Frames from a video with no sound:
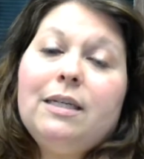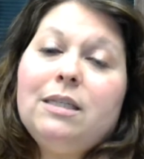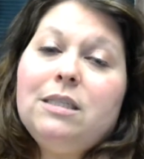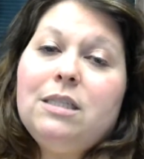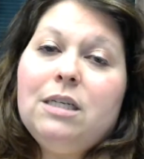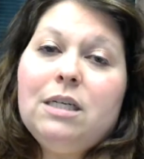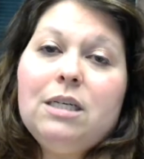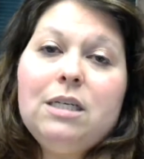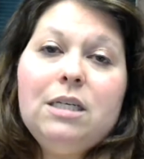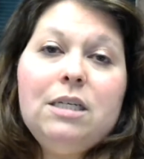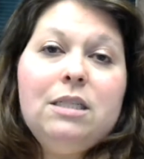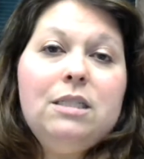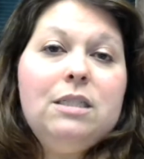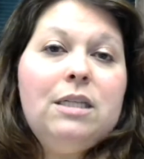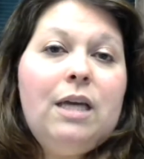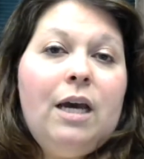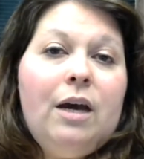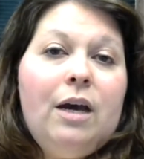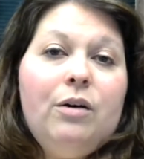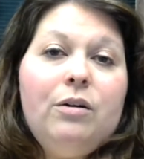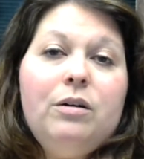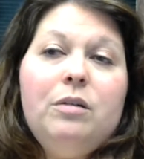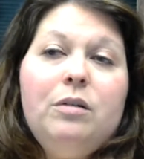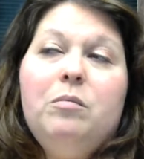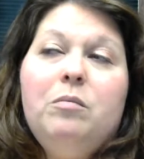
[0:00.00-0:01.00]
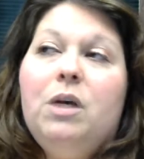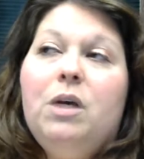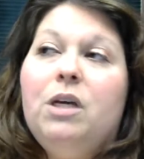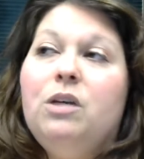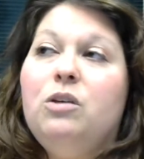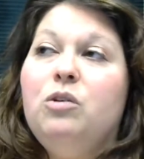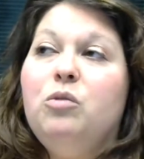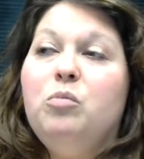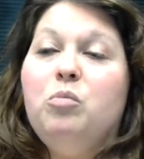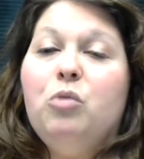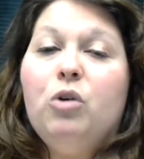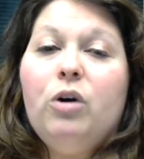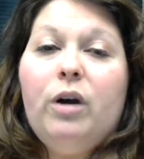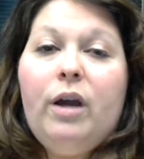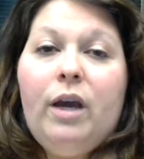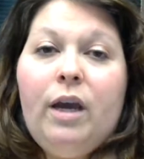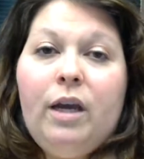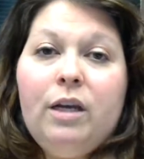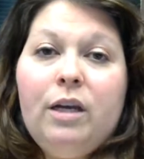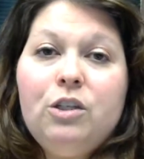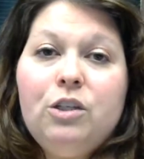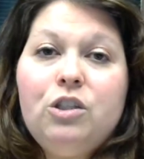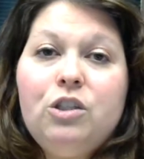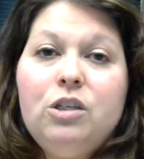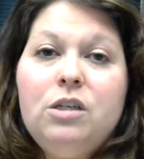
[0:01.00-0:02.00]
ticking down and make you more
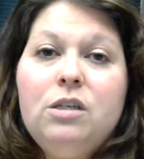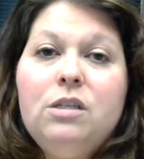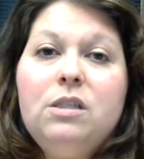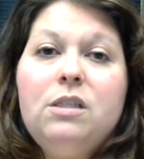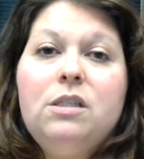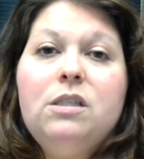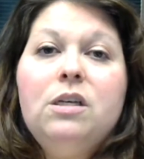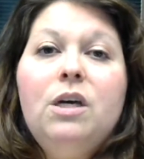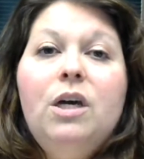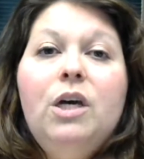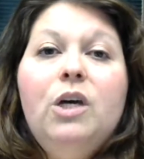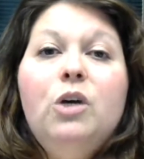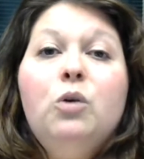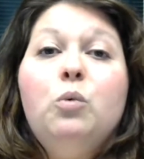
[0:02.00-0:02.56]
anxious.